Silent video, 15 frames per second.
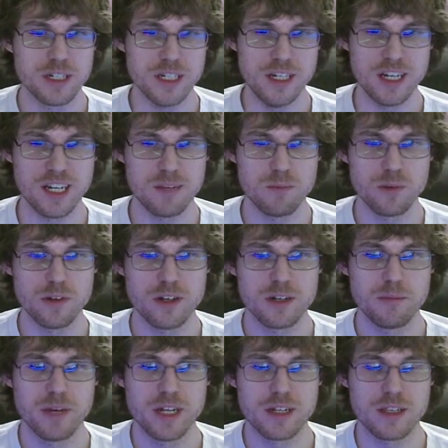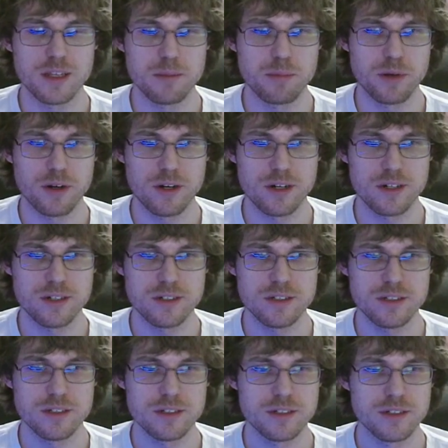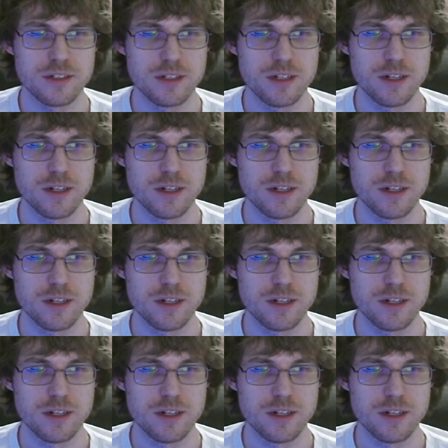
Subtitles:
game will automatically pause,